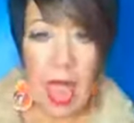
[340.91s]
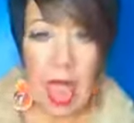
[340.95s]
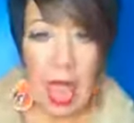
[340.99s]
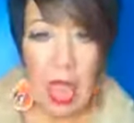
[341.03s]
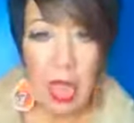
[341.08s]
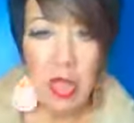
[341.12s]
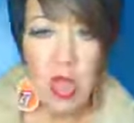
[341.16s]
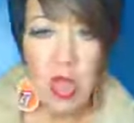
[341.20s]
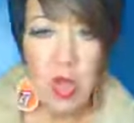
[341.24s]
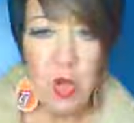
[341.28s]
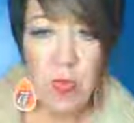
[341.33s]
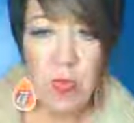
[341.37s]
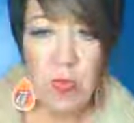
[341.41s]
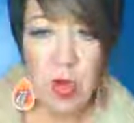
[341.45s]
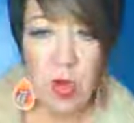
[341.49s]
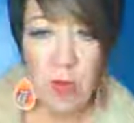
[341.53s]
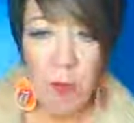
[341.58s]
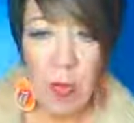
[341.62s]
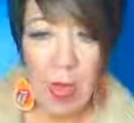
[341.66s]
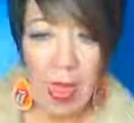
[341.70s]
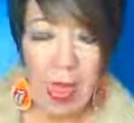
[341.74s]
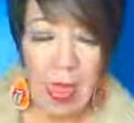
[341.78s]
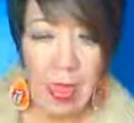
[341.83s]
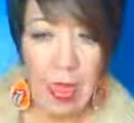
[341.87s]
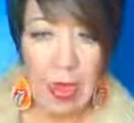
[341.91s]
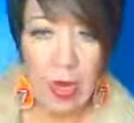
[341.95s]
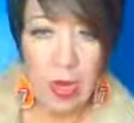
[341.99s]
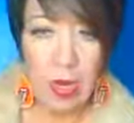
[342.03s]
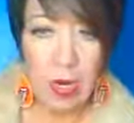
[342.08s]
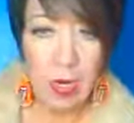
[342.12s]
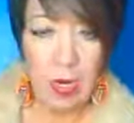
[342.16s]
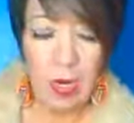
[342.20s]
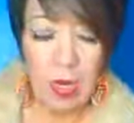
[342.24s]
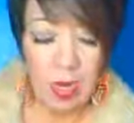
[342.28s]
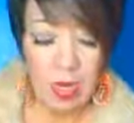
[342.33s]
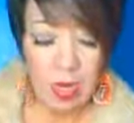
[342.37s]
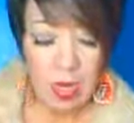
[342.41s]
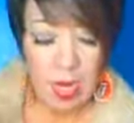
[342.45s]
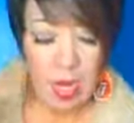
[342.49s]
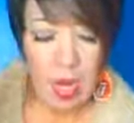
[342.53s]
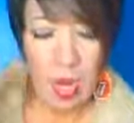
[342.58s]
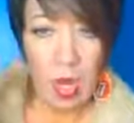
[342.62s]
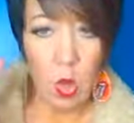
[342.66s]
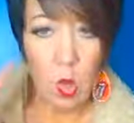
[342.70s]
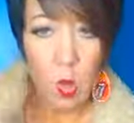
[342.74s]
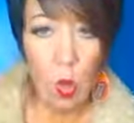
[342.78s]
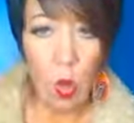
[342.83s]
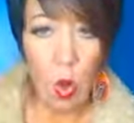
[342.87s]
as you prepare
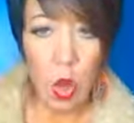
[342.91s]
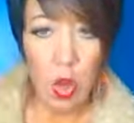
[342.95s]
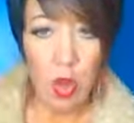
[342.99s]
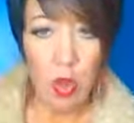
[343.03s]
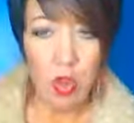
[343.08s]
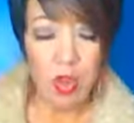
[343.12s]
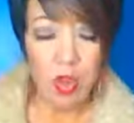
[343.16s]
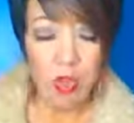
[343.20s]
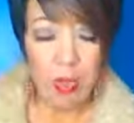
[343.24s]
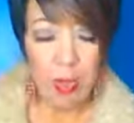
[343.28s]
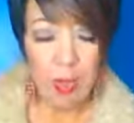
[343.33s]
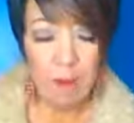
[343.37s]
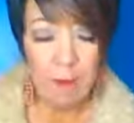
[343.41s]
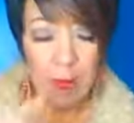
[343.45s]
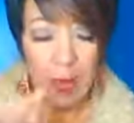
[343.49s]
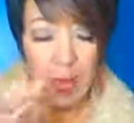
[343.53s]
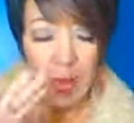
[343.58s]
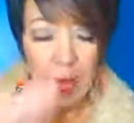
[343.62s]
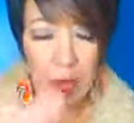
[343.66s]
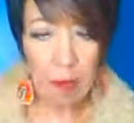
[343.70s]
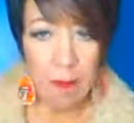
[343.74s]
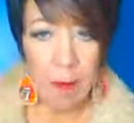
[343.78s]
and worship,